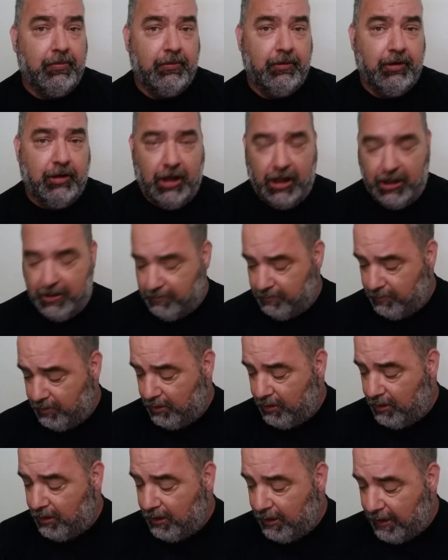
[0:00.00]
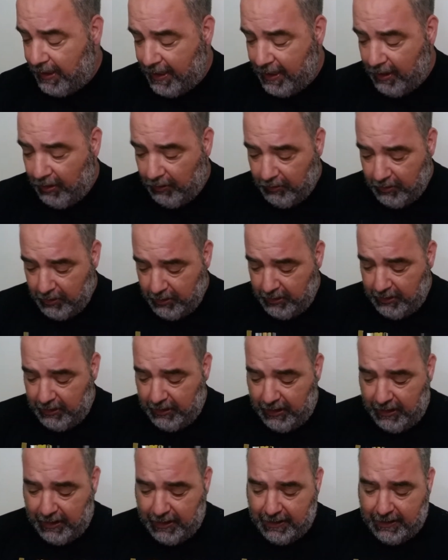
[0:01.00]
Okay? Now,
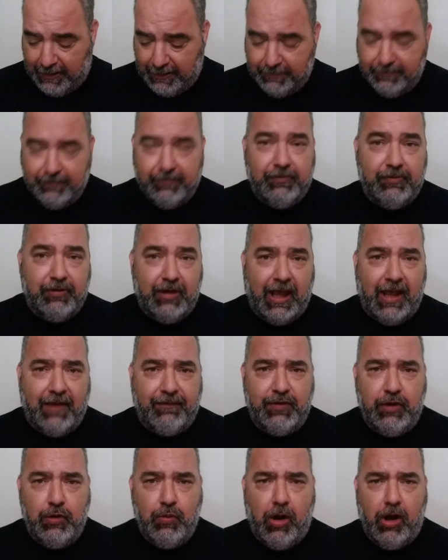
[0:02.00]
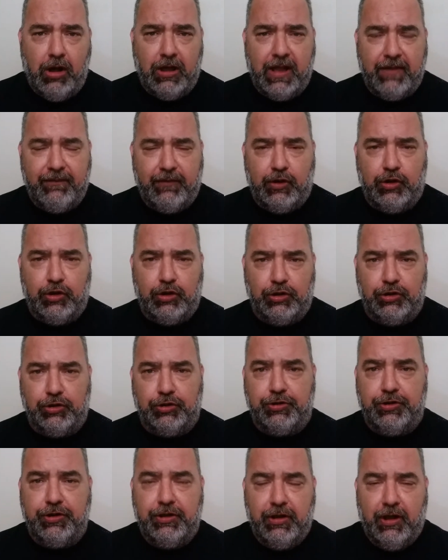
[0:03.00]
have you all ever
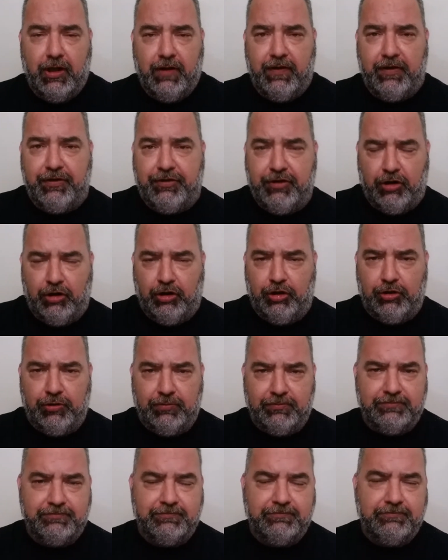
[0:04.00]
heard of the term